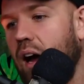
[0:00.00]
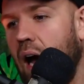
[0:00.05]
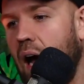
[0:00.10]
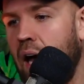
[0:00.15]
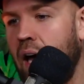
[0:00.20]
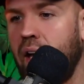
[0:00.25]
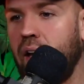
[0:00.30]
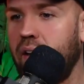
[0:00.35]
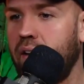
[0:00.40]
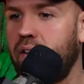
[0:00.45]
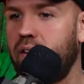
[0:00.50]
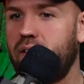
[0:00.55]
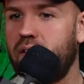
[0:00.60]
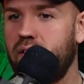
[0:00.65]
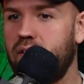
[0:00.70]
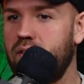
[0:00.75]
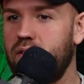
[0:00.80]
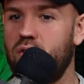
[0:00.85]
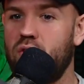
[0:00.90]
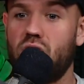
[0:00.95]
and
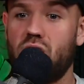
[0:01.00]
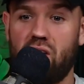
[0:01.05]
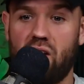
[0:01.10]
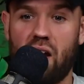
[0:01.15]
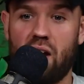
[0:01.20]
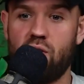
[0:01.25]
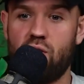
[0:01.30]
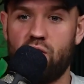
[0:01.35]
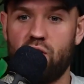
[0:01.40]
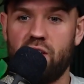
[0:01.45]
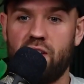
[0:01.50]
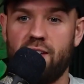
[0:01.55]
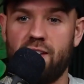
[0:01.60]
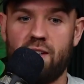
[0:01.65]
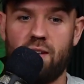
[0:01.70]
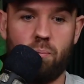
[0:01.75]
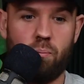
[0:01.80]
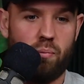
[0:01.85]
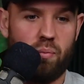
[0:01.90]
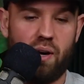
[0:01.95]
getting
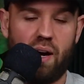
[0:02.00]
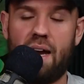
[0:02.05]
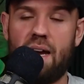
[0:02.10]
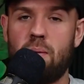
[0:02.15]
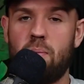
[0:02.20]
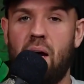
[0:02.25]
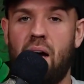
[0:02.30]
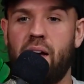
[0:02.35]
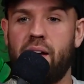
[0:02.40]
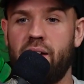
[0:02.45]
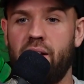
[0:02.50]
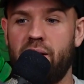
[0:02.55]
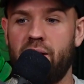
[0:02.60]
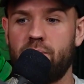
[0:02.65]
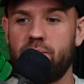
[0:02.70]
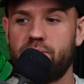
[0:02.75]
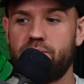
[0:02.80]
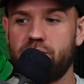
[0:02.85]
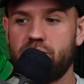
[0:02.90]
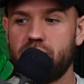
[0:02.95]
treated pretty badly.
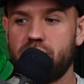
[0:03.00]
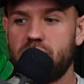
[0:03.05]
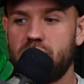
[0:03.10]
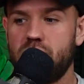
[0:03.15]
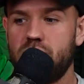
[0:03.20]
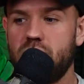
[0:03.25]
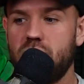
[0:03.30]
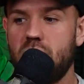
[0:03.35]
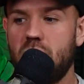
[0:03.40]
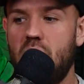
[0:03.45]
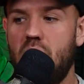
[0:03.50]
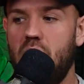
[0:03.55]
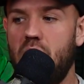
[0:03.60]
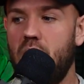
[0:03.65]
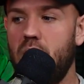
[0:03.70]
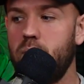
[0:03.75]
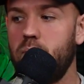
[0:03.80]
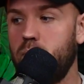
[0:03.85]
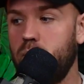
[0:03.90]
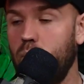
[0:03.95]

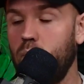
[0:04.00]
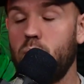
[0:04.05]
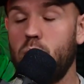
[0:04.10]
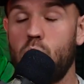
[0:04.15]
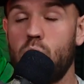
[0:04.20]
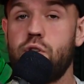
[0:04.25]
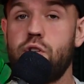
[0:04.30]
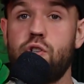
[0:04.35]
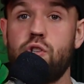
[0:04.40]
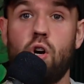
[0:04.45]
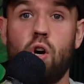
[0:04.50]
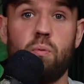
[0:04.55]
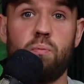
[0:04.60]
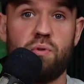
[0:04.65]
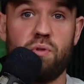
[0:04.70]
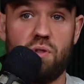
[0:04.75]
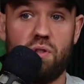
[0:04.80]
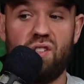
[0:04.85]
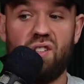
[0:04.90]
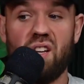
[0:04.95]
Most
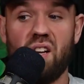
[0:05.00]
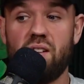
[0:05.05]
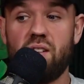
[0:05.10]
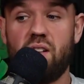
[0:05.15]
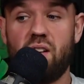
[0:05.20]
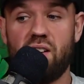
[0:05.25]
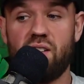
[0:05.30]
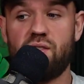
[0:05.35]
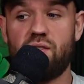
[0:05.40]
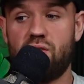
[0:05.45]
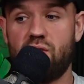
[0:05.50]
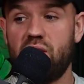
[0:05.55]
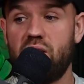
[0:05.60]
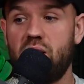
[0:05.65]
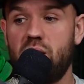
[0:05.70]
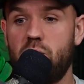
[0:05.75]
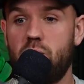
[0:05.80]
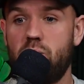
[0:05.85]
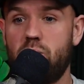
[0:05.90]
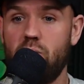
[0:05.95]
jobs you did get
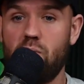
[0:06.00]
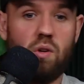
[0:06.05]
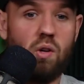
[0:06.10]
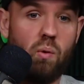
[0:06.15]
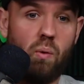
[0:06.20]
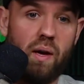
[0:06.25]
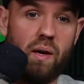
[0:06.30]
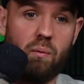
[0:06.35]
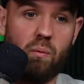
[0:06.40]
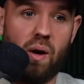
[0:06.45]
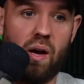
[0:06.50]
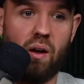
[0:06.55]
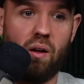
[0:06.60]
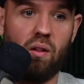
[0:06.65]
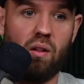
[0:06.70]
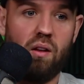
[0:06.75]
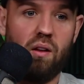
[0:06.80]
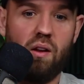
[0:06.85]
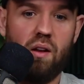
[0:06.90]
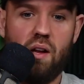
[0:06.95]
treated quite
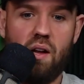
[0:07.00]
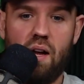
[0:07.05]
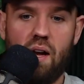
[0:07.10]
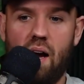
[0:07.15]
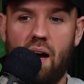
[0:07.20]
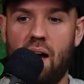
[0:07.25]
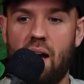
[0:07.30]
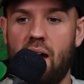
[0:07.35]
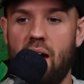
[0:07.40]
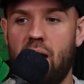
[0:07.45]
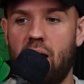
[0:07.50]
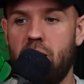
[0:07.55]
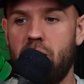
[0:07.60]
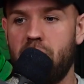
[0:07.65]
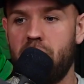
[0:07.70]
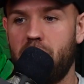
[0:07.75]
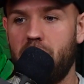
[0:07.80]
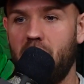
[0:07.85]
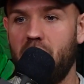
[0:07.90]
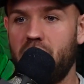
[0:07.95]
well,
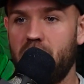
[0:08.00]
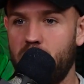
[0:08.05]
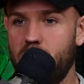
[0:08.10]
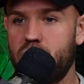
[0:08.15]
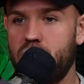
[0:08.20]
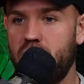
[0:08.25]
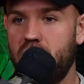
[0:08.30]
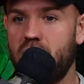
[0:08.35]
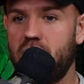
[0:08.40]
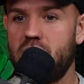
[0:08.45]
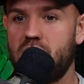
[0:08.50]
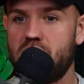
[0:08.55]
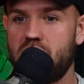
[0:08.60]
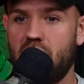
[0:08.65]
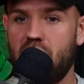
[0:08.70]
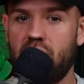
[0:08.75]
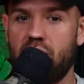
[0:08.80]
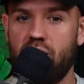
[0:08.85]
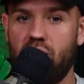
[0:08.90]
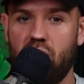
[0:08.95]
um, but they were treating us
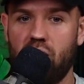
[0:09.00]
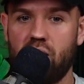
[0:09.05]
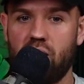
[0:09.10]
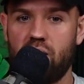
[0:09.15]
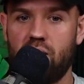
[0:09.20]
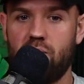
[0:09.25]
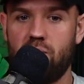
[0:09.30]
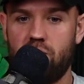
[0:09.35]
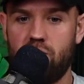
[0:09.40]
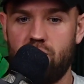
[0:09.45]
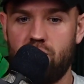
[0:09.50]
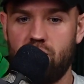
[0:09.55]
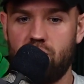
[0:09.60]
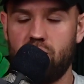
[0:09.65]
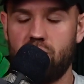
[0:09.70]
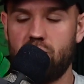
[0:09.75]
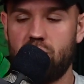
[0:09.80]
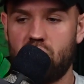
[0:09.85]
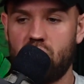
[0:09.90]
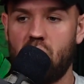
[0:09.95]
like fucking
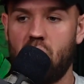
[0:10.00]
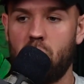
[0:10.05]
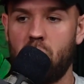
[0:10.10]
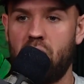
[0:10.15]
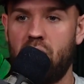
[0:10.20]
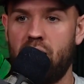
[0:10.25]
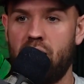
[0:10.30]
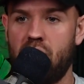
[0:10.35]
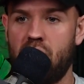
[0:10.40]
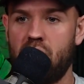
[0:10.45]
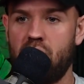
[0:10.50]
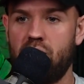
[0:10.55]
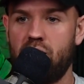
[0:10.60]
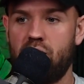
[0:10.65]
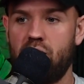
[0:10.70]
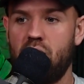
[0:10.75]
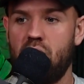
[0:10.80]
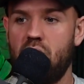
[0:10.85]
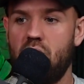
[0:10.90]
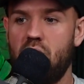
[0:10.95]
scum of the earth.